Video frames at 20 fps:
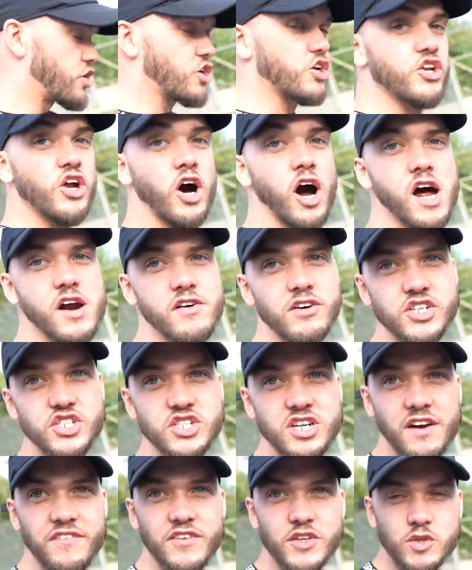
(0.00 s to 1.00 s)
You can hire a
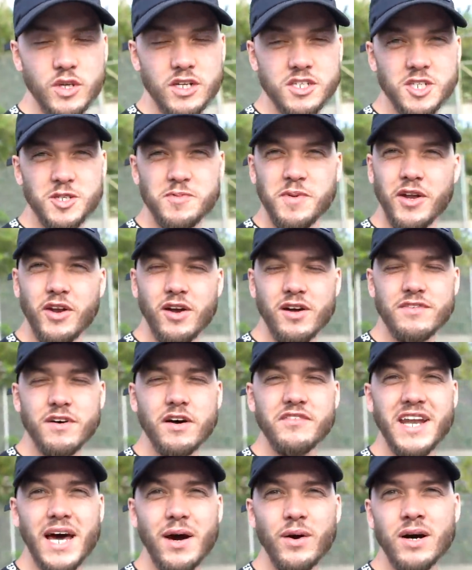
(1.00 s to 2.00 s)
chef for
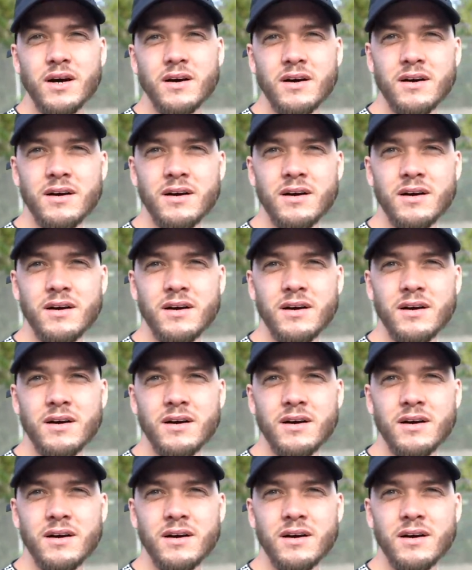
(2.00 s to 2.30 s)
£26.95 an hour.